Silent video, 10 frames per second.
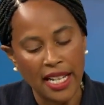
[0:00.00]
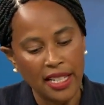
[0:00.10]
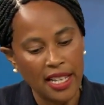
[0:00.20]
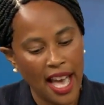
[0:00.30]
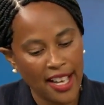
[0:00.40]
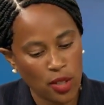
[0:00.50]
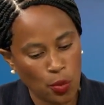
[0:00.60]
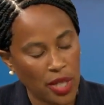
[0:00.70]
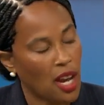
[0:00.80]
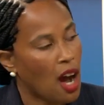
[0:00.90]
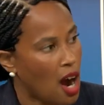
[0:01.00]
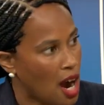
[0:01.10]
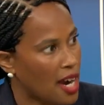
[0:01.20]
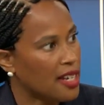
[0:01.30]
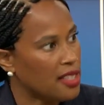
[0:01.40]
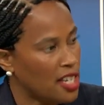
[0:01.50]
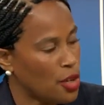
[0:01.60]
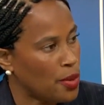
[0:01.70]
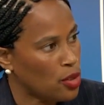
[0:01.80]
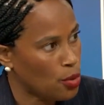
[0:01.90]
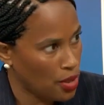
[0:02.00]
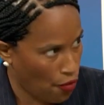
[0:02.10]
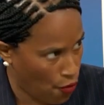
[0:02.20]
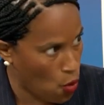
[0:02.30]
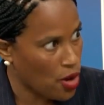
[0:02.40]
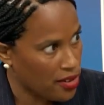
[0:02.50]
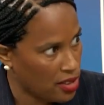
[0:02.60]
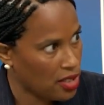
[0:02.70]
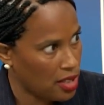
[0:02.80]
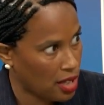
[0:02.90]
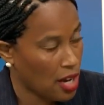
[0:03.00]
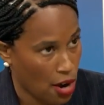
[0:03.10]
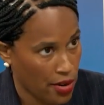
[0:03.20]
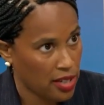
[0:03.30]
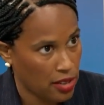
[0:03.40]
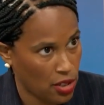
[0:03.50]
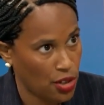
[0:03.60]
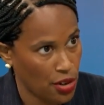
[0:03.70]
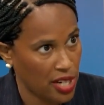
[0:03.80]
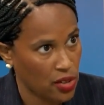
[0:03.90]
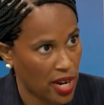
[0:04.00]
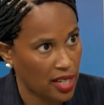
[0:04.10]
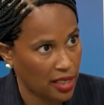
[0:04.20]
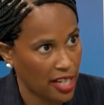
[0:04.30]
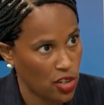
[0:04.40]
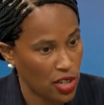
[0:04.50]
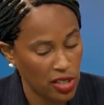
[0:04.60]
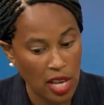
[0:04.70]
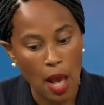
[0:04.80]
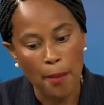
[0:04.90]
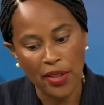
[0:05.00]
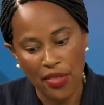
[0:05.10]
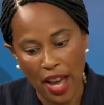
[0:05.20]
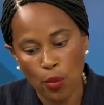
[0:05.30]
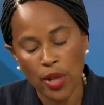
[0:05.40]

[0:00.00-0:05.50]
yes, we are continuing to enforce the current securities regulations, but that